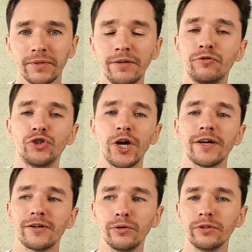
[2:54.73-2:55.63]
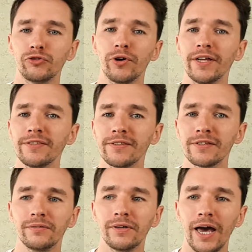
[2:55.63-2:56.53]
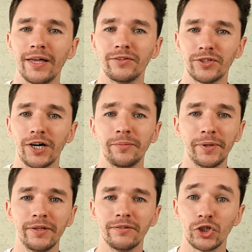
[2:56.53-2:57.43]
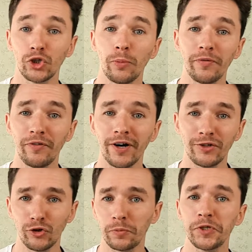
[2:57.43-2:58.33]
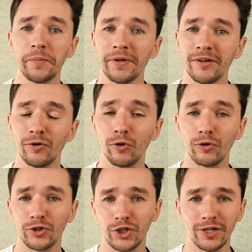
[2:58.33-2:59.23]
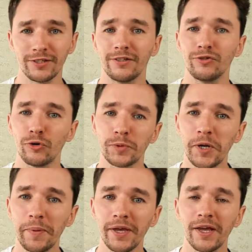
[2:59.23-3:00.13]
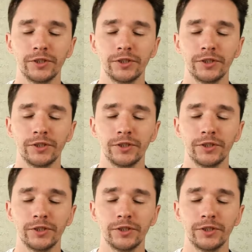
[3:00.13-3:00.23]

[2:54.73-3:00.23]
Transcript: If you check Google Trends and type in Shopify dropshipping or just dropshipping,